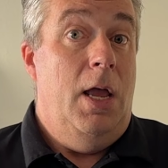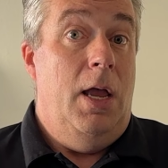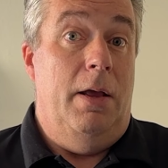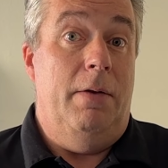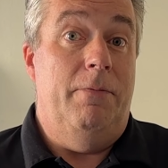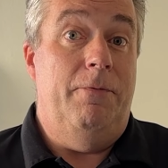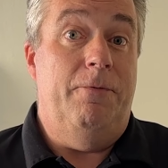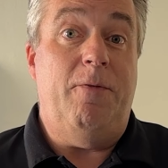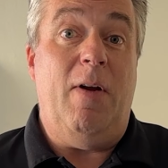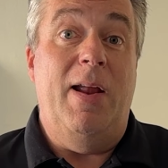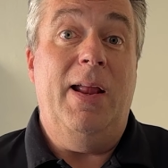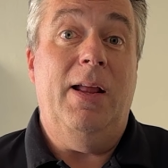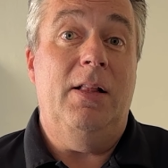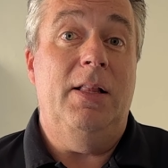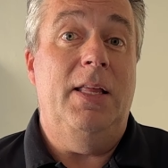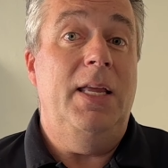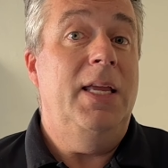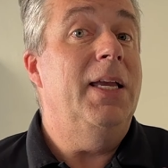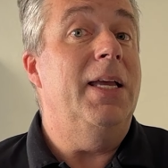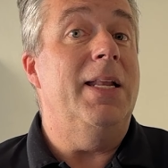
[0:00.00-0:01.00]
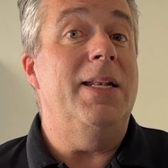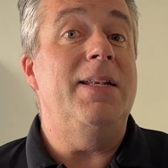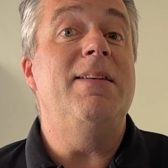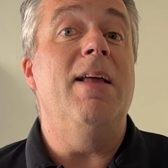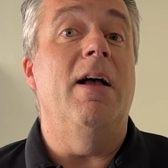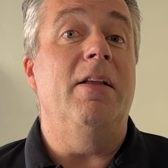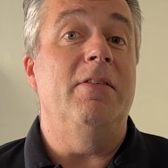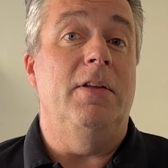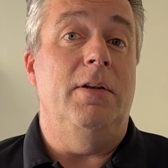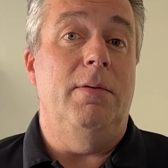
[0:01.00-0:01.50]
And frankly, it
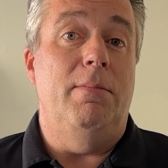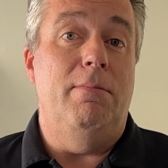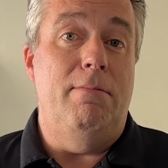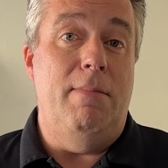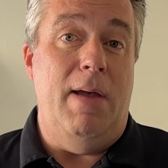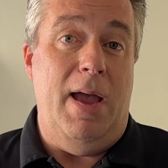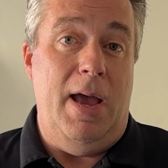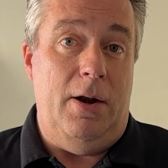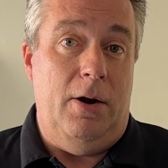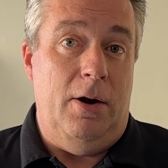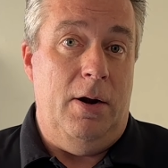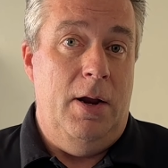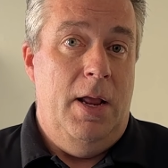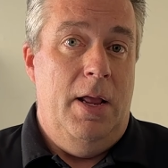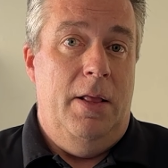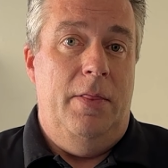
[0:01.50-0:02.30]
doesn't matter.